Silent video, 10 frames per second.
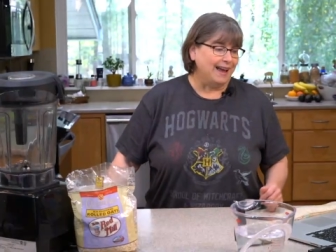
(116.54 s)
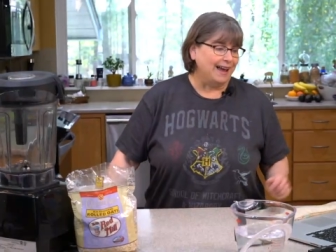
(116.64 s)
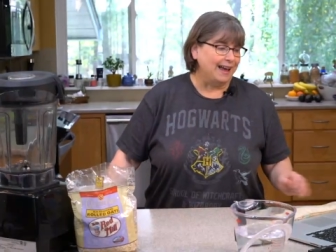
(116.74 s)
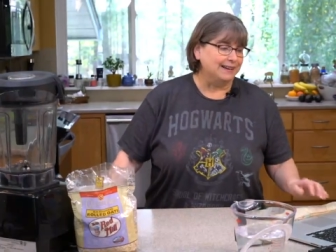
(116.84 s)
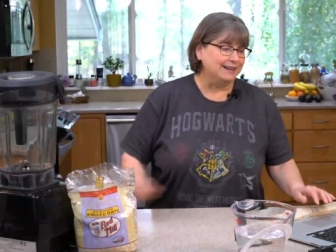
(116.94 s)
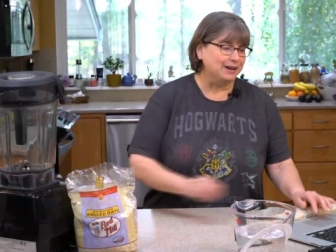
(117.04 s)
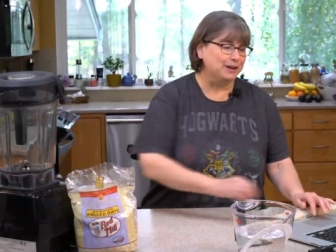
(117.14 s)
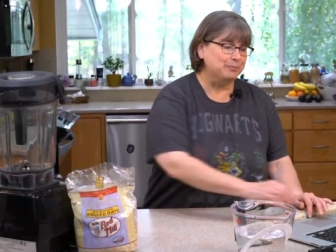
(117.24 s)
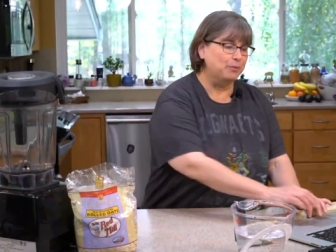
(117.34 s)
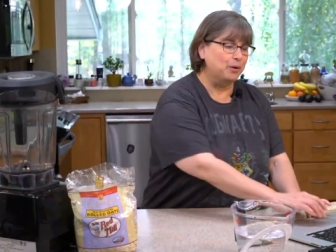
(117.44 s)
And
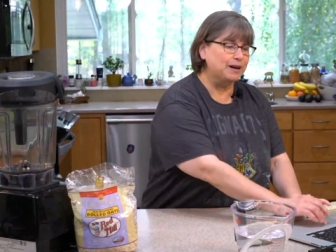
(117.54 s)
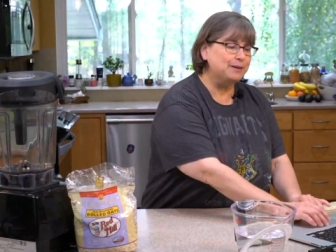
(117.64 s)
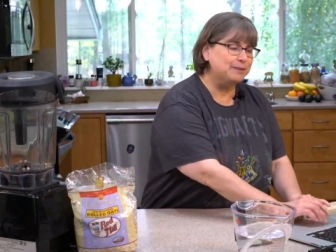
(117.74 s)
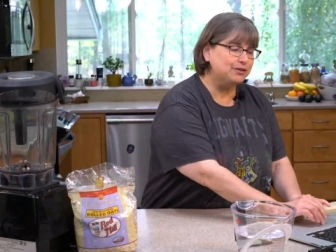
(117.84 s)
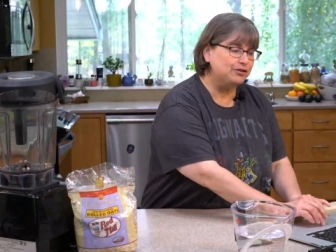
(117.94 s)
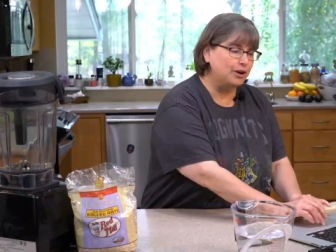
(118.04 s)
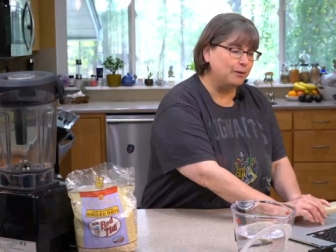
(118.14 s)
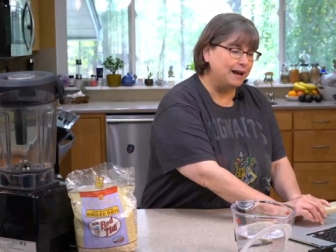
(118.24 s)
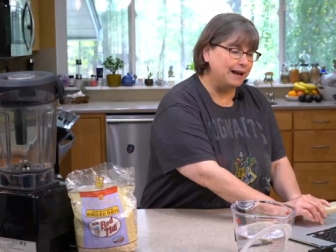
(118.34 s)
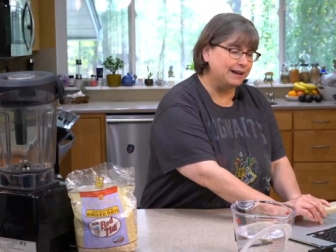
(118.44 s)
good morning, Miss
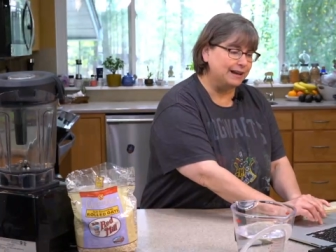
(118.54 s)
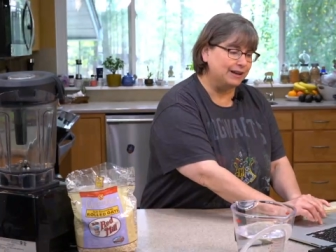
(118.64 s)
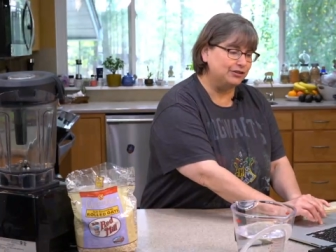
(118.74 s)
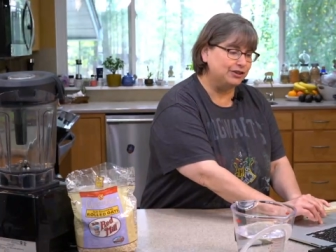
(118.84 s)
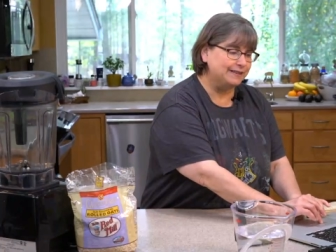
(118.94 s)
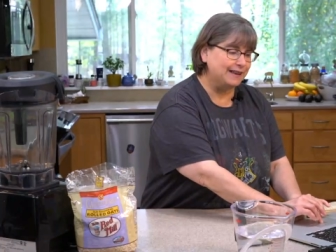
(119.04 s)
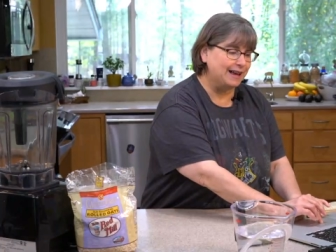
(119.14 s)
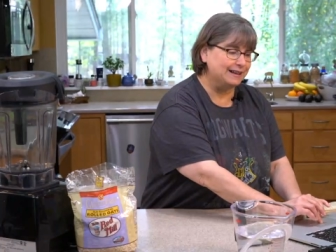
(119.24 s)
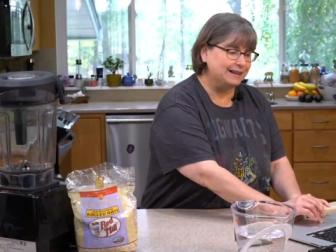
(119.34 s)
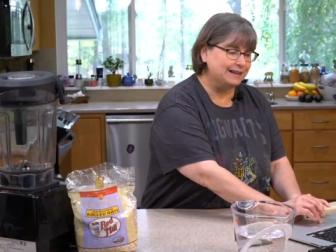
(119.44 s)
Joanne. And she
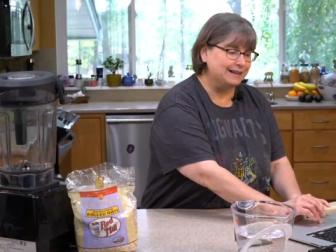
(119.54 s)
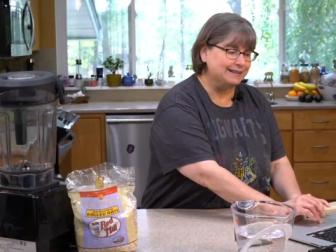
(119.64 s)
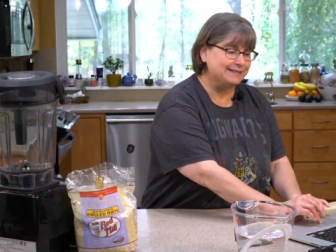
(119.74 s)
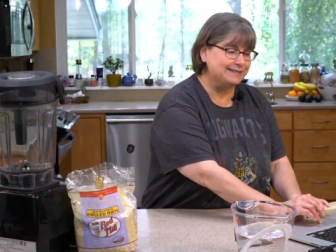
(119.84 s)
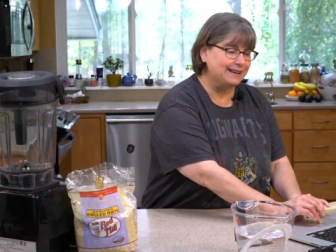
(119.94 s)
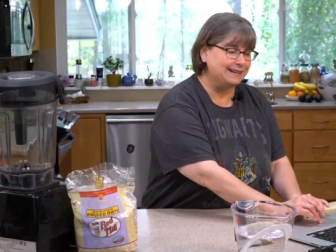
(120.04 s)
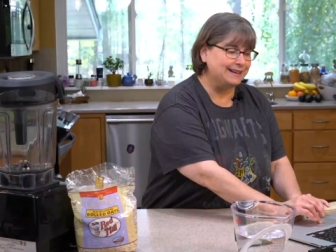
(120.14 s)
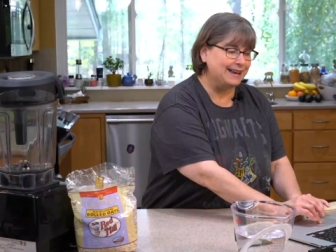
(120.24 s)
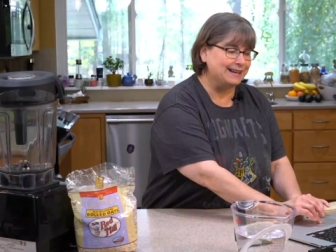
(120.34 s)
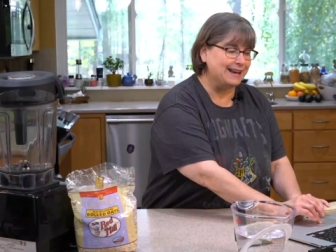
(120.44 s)
said it is
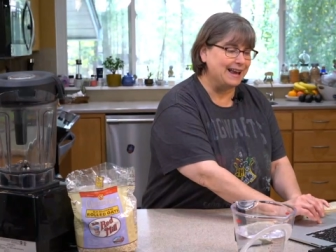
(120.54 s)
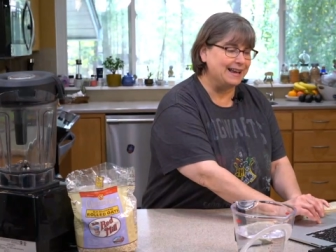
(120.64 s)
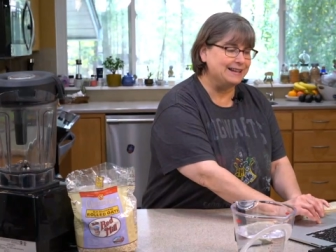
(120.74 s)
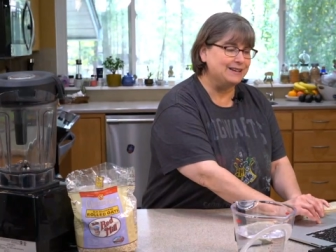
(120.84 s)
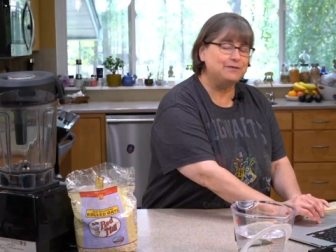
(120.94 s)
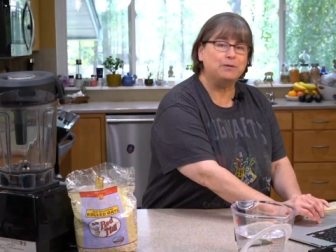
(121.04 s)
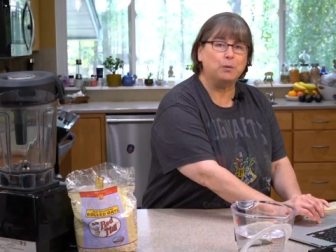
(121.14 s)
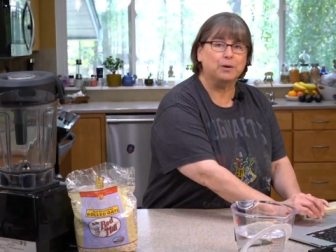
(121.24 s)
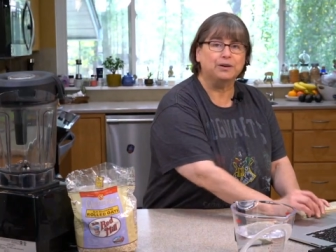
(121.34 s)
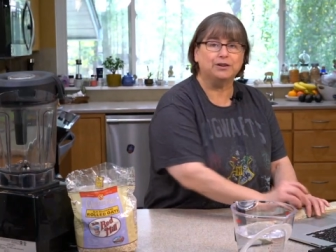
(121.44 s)
sunny and
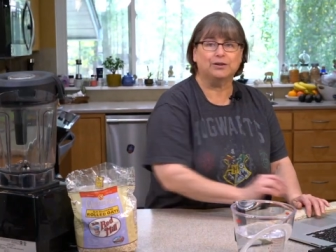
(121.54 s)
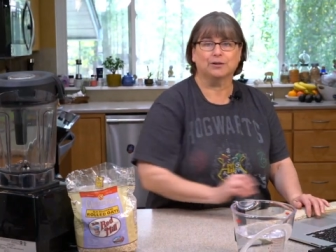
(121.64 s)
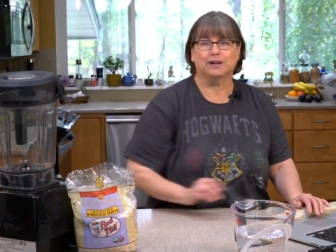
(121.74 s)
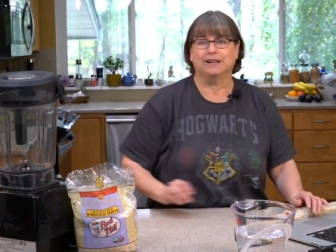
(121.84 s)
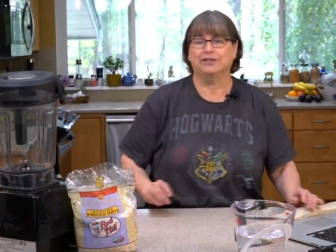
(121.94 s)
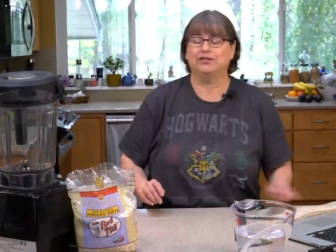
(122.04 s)
84 degrees.